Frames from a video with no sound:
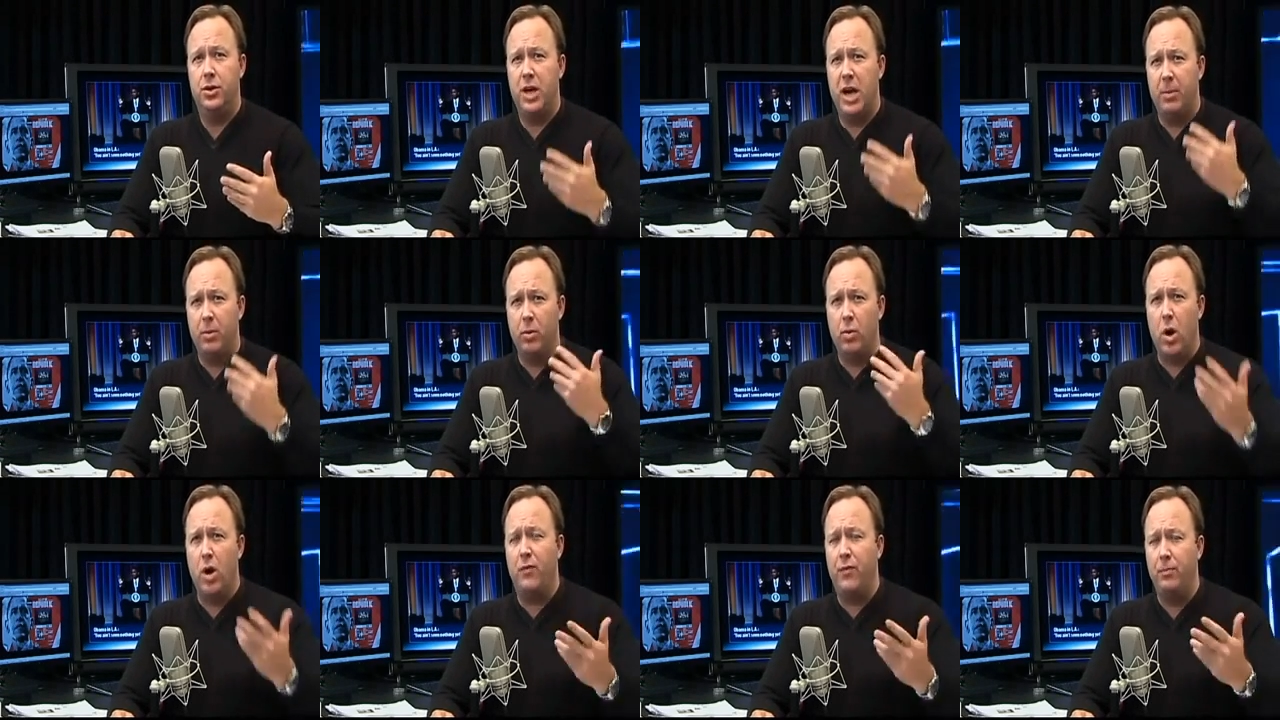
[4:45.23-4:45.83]
G.
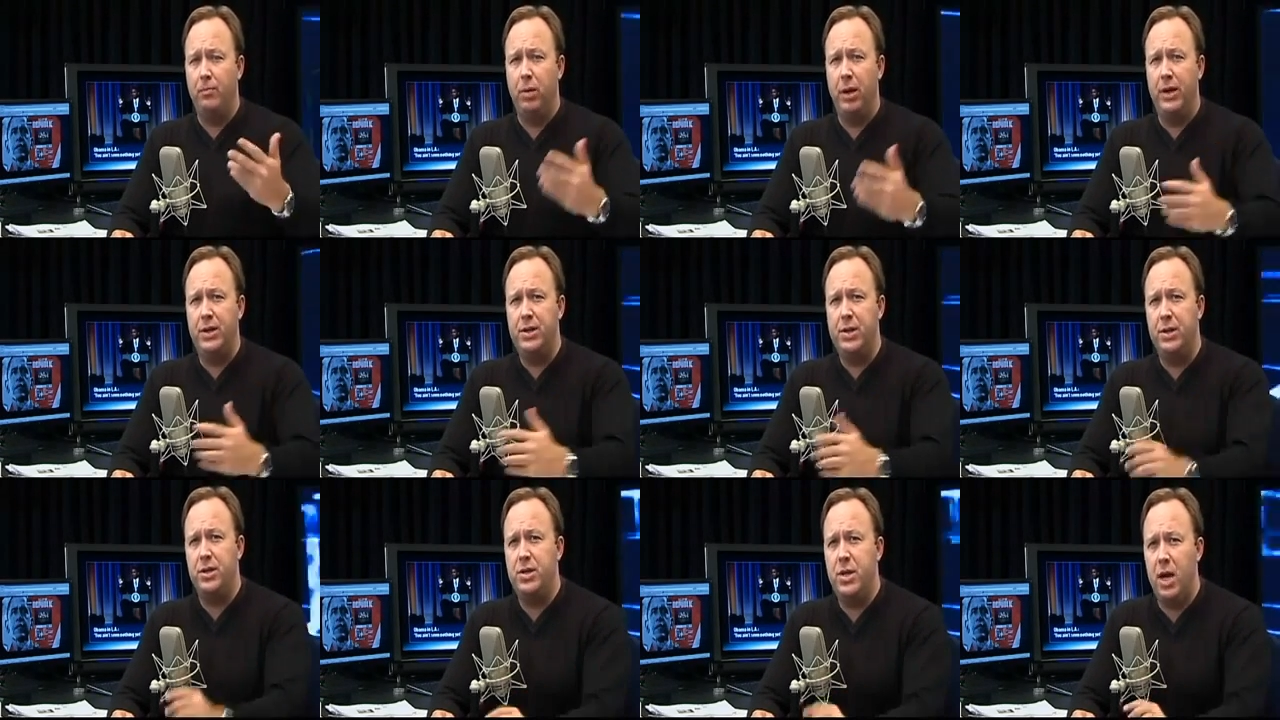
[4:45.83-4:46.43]
Edward Griffin,
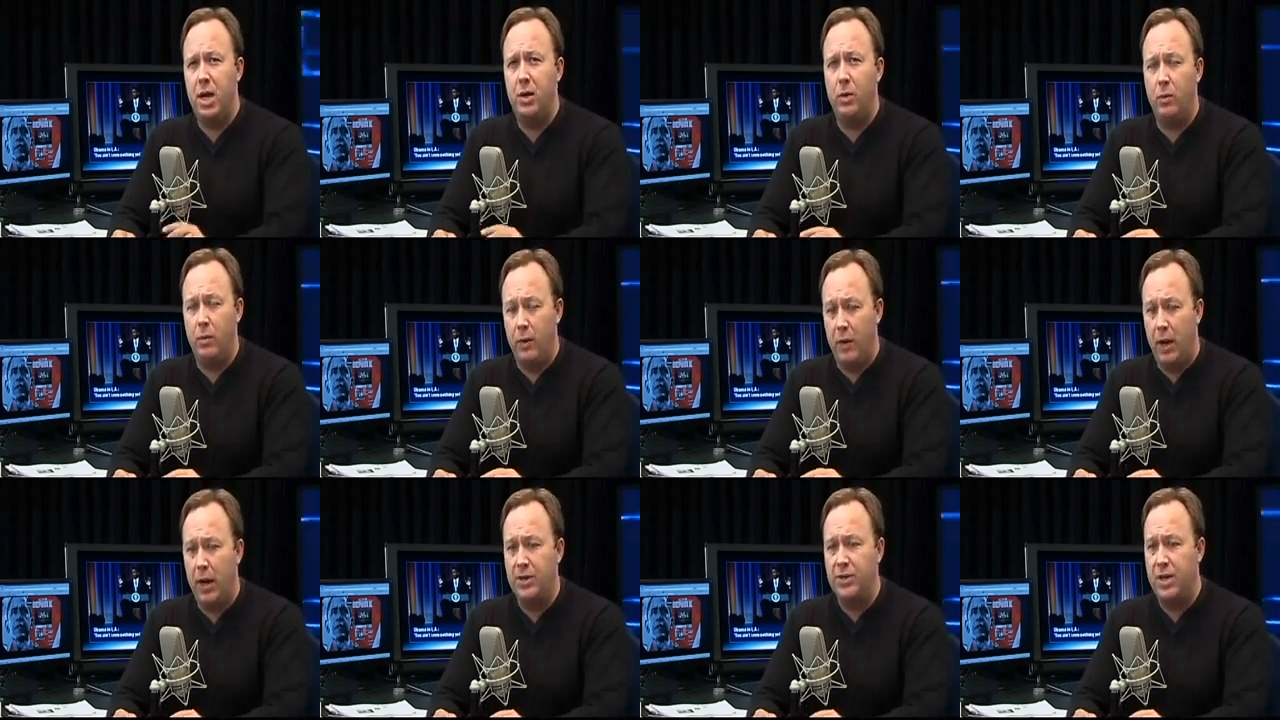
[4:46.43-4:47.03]
please
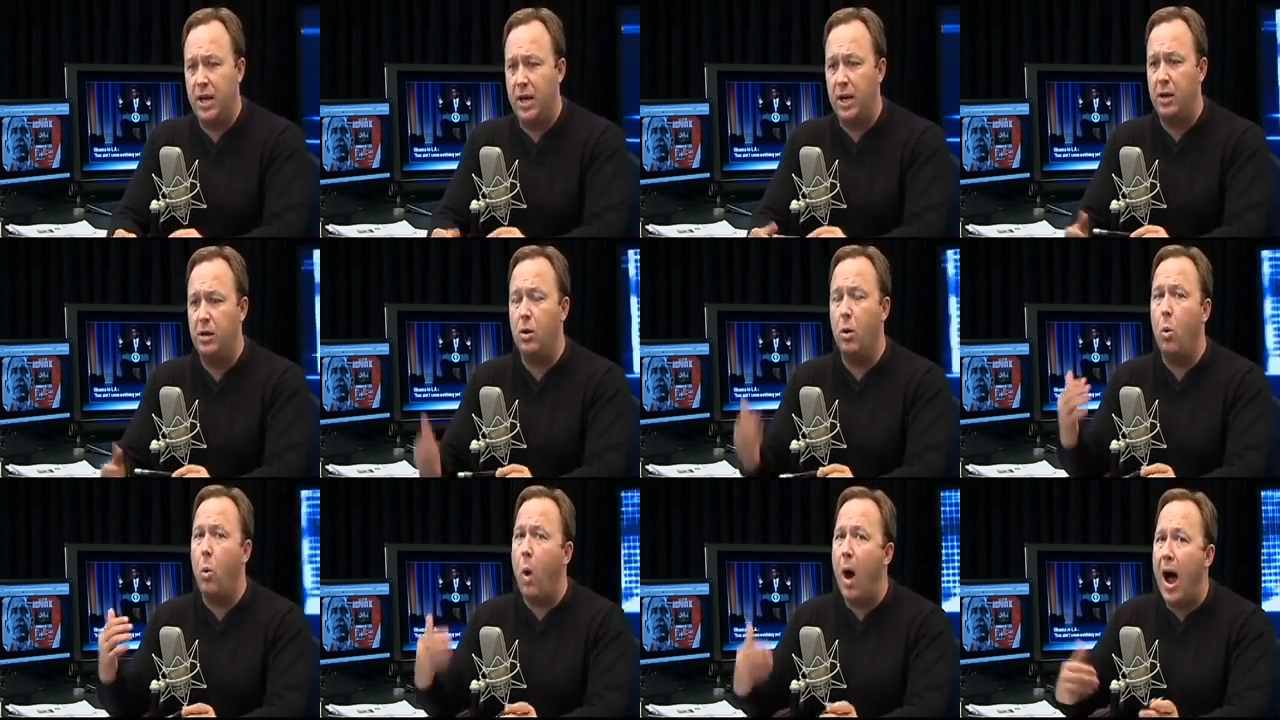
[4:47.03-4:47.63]
continue, and then let's get
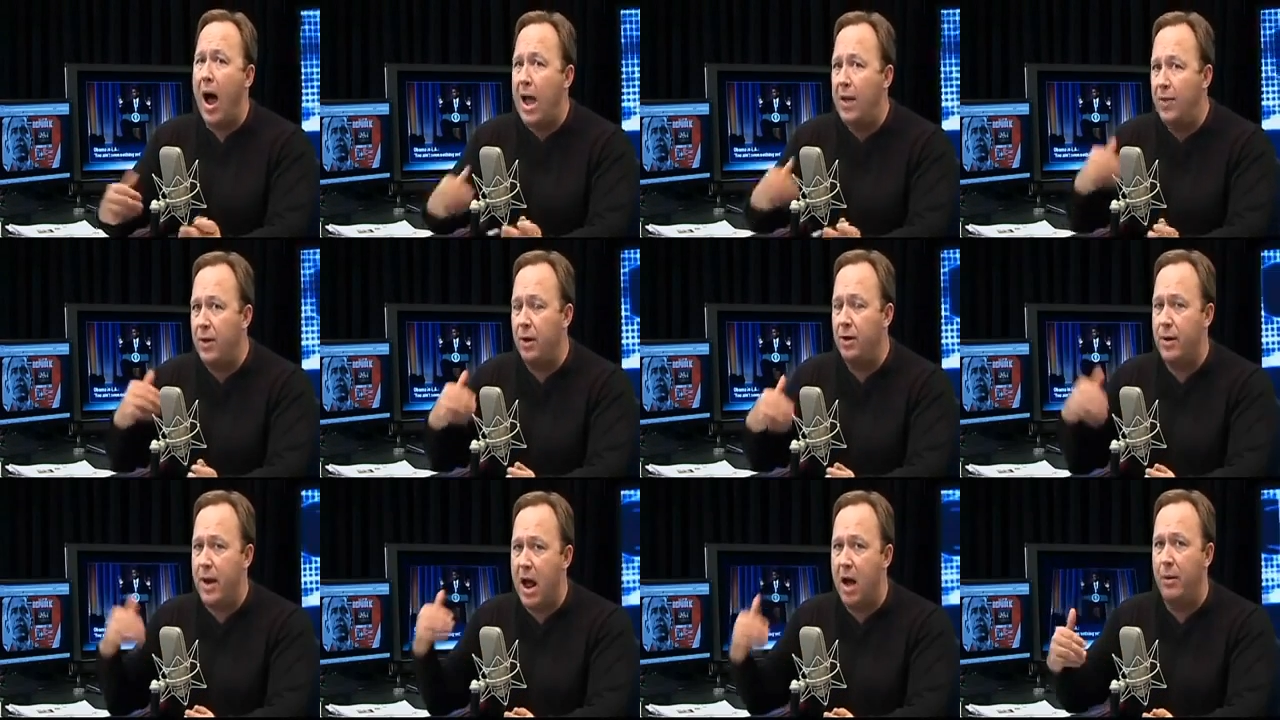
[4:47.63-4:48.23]
into
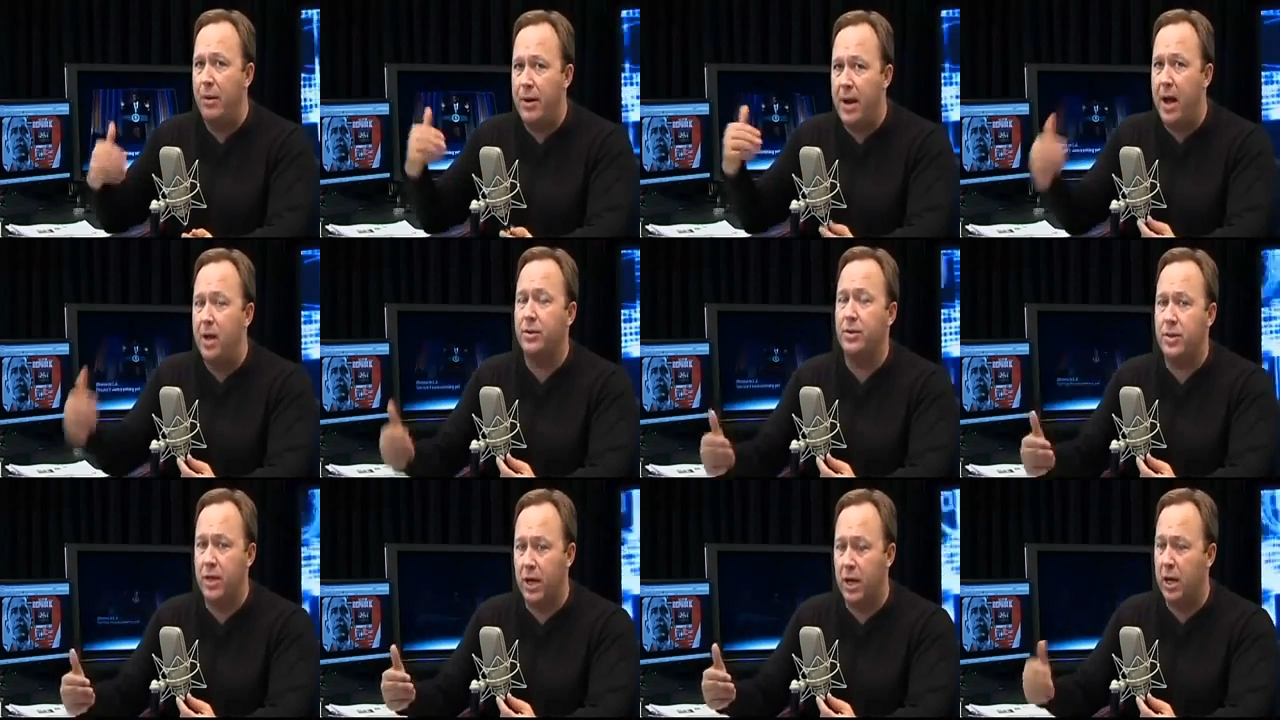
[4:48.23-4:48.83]
why they're now
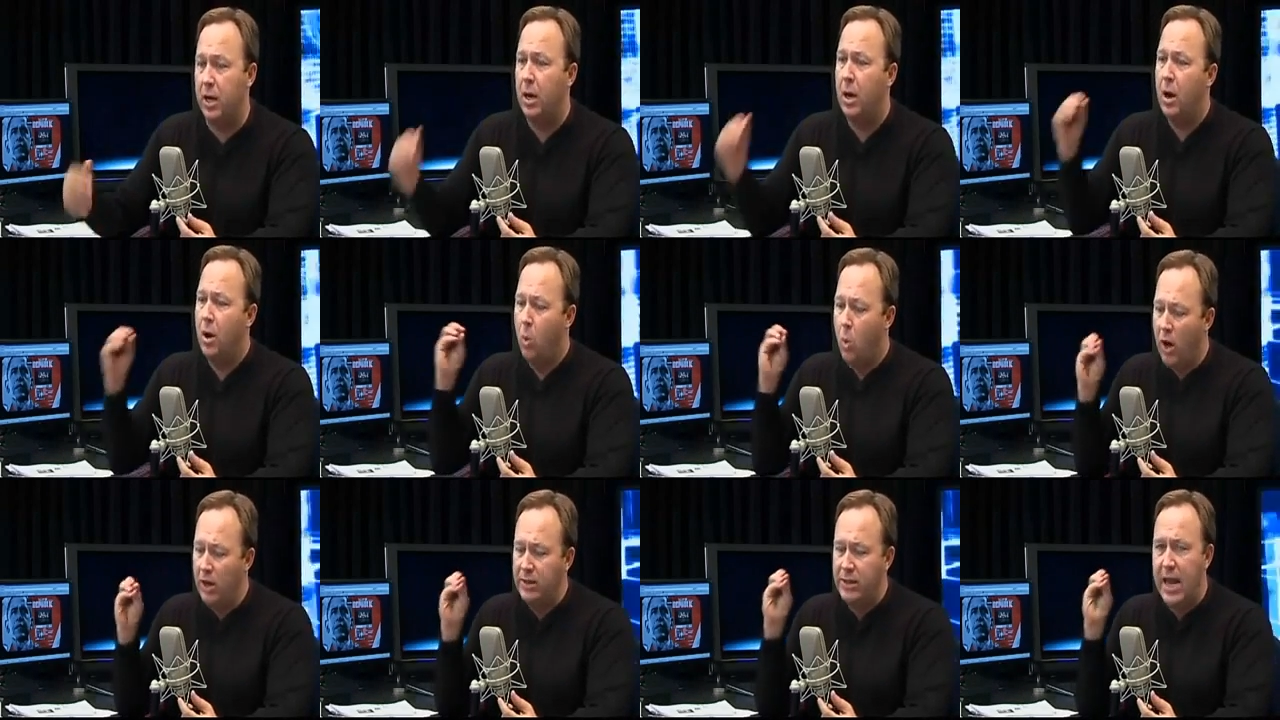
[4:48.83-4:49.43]
announcing it,
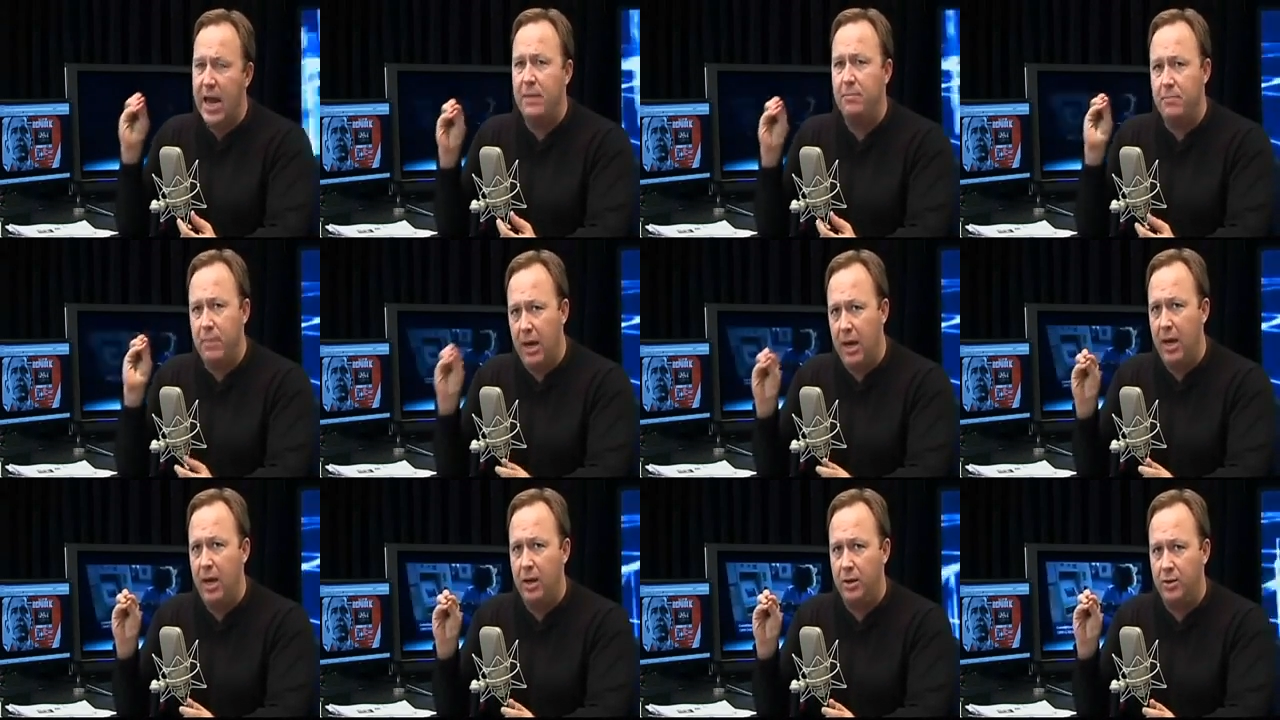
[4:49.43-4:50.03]
what that
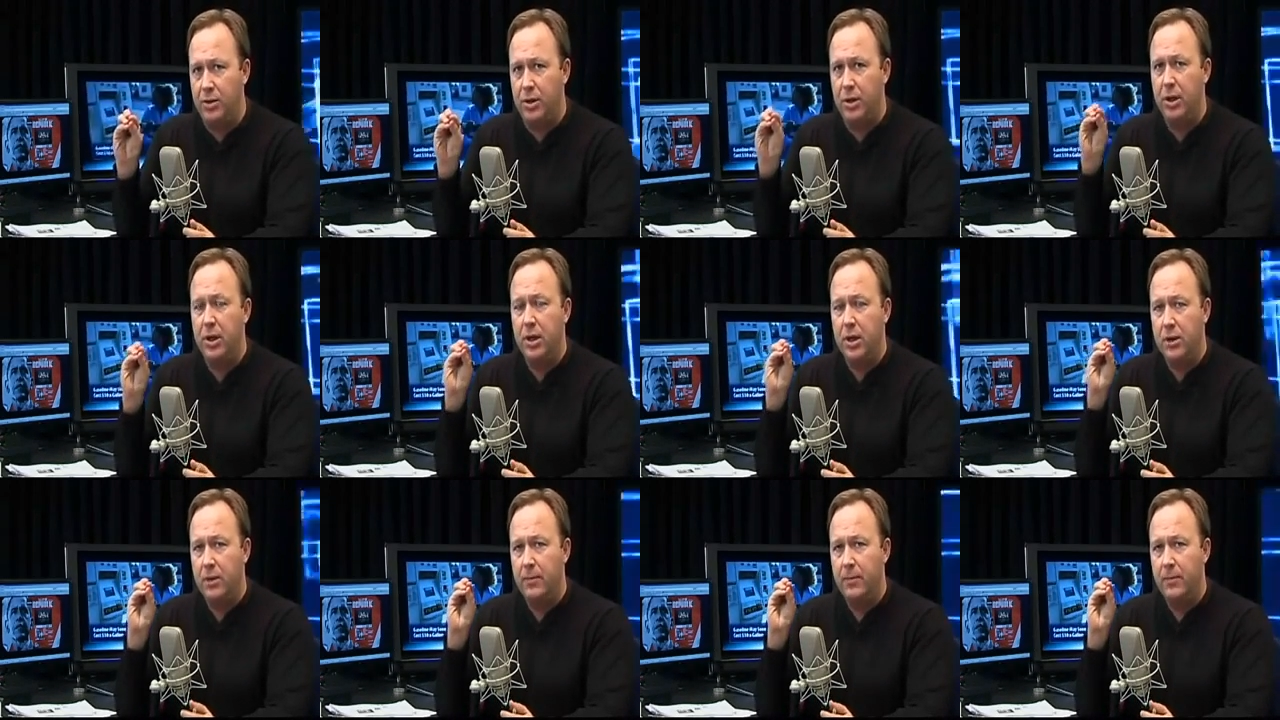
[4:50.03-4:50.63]
means
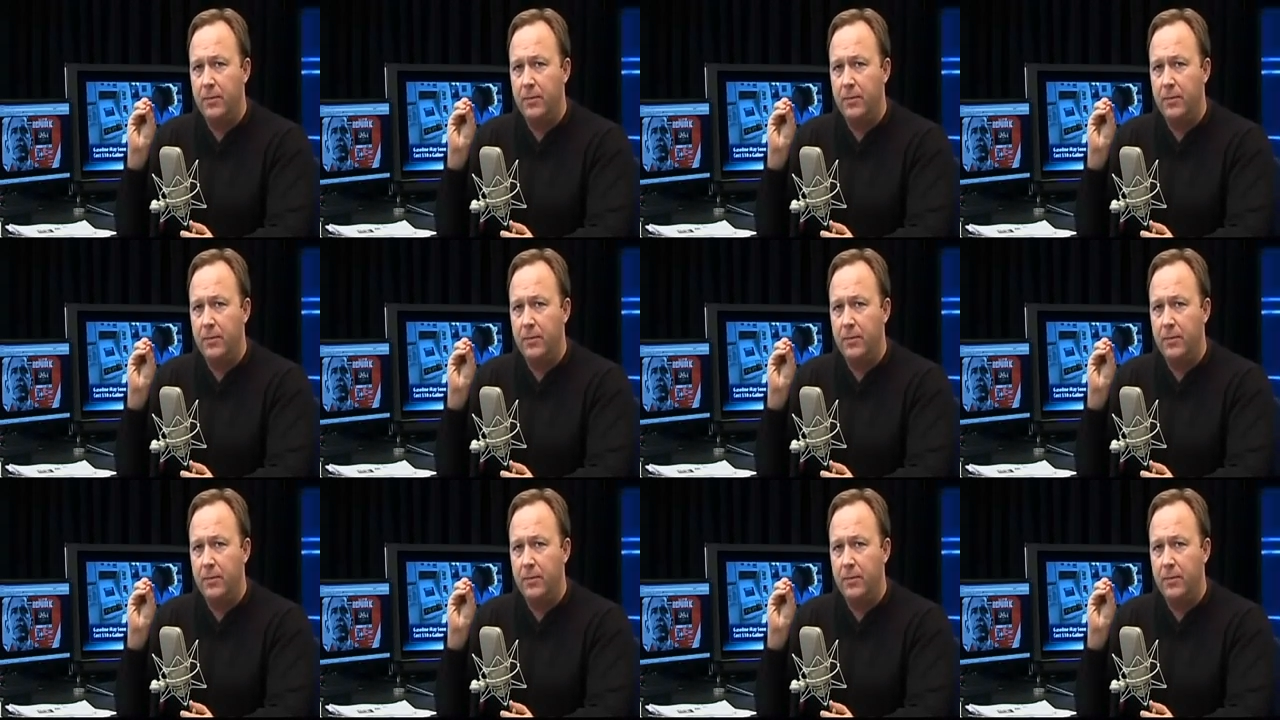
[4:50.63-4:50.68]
